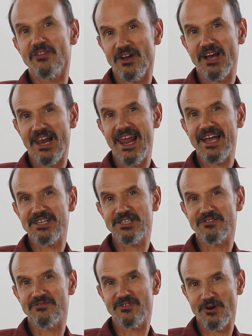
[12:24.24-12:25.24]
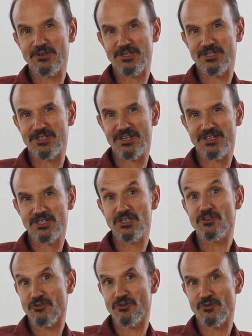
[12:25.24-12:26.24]
the collective
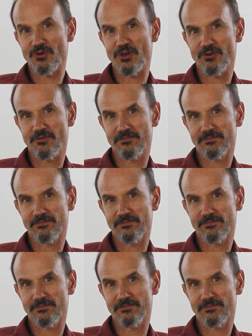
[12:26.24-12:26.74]
consciousness through you.